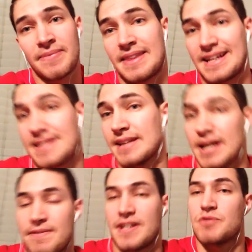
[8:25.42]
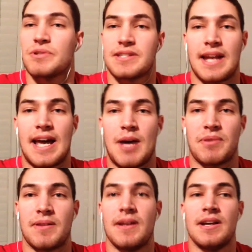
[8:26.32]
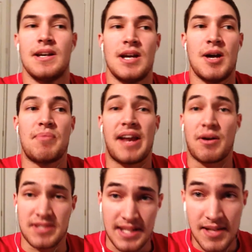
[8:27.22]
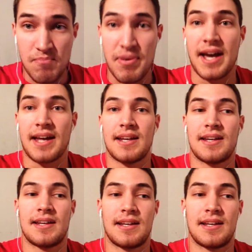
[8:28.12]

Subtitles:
That's life. That's what's going to happen. But I was in bed.